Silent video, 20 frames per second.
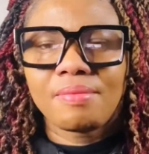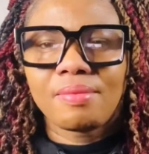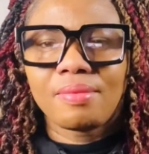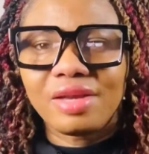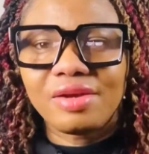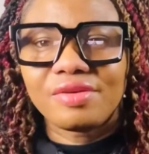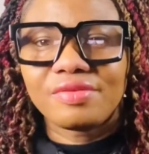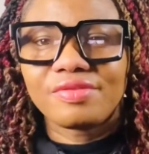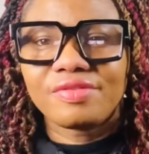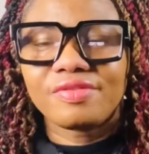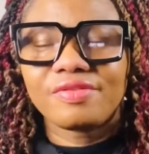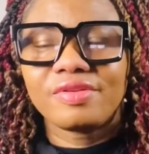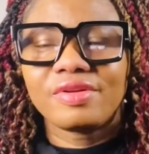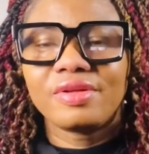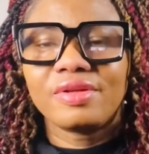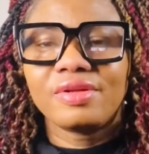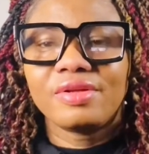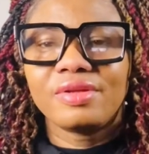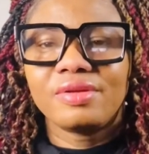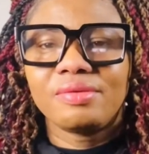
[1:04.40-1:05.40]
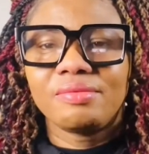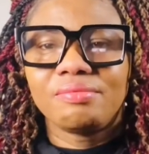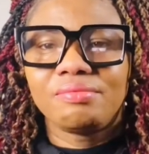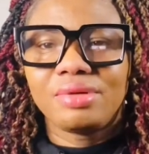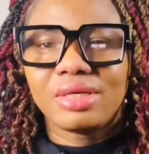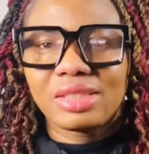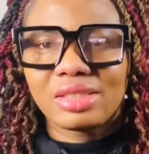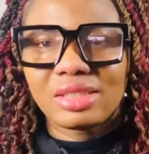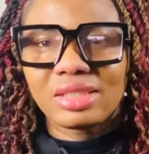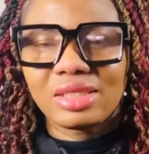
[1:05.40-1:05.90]
You know,
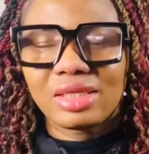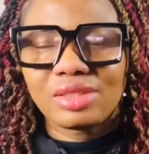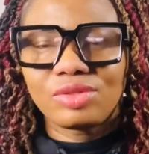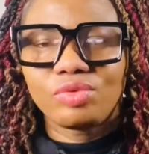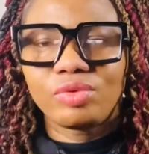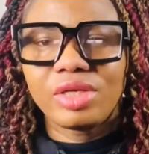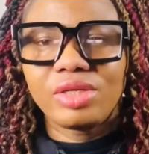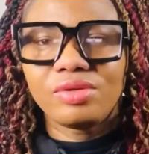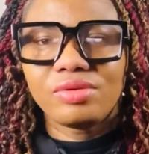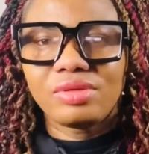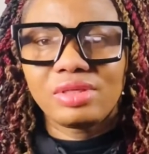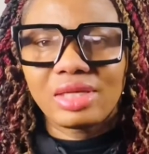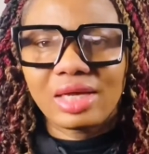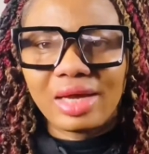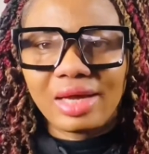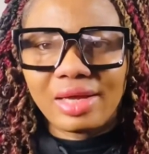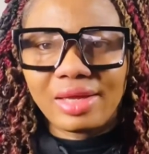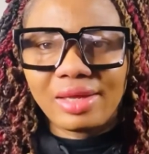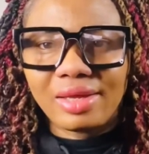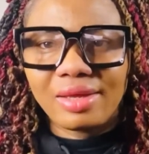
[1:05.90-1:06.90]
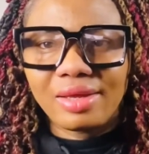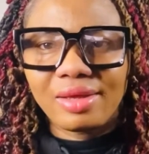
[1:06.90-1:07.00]
person that when you die